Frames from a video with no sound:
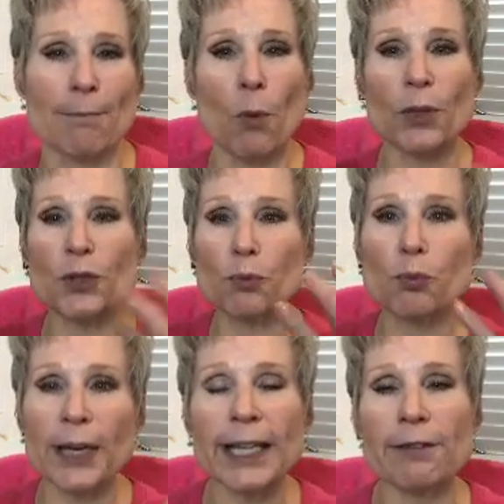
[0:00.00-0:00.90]
But what's
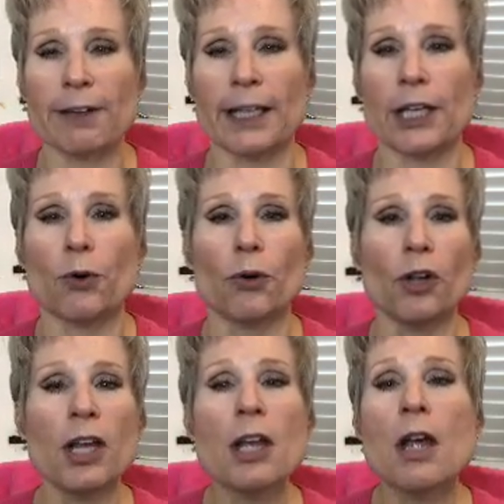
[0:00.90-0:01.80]
really, really
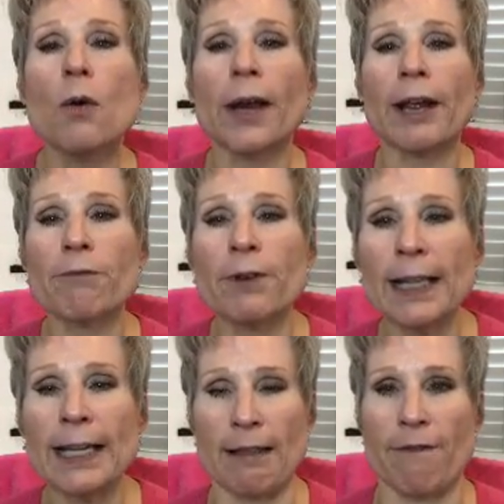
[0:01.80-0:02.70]
cool, what I
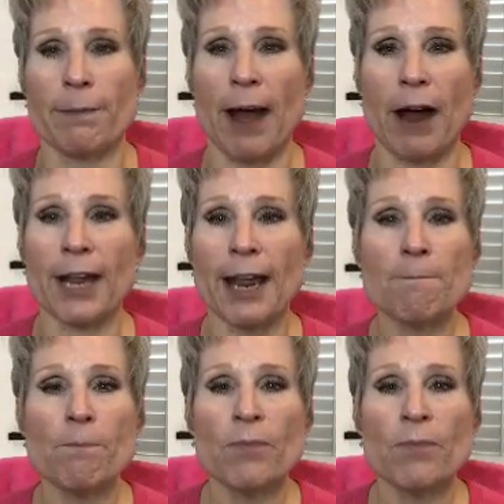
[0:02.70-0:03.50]
really love about it